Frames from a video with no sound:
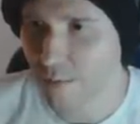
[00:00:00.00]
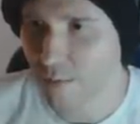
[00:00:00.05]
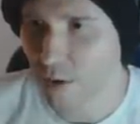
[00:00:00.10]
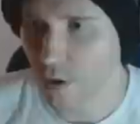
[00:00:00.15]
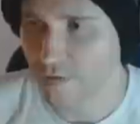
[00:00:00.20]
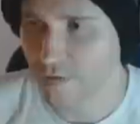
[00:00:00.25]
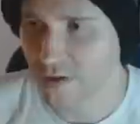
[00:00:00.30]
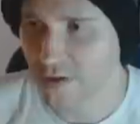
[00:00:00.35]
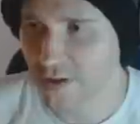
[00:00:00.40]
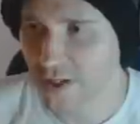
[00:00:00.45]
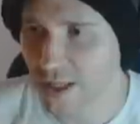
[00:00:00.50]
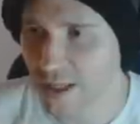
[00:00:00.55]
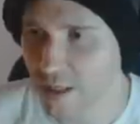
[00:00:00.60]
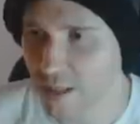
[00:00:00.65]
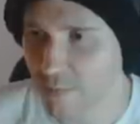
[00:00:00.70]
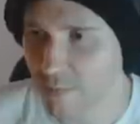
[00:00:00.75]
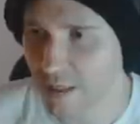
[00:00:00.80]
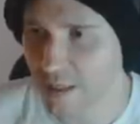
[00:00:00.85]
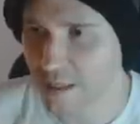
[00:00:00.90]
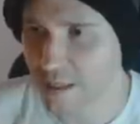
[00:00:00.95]
But obviously
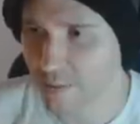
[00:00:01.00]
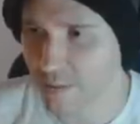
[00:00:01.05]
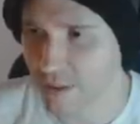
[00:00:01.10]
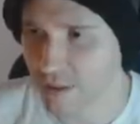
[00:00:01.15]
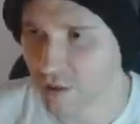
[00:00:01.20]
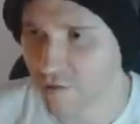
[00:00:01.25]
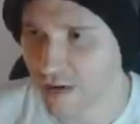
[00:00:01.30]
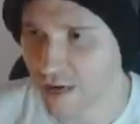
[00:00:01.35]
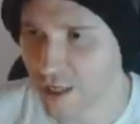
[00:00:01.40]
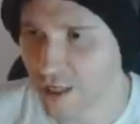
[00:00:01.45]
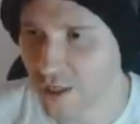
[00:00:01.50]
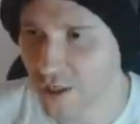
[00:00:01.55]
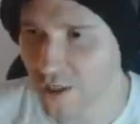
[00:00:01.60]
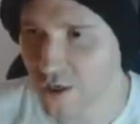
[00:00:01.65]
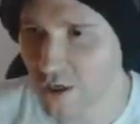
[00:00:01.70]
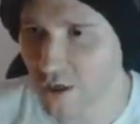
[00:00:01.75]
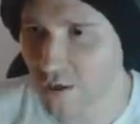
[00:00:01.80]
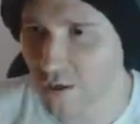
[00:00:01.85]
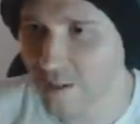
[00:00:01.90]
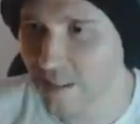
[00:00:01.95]
the place has been trashed,
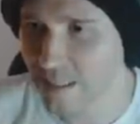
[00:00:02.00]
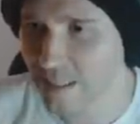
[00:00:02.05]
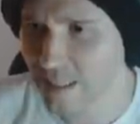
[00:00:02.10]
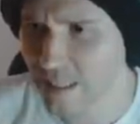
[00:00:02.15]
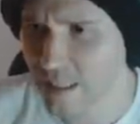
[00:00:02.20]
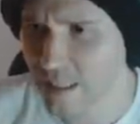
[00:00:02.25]
so...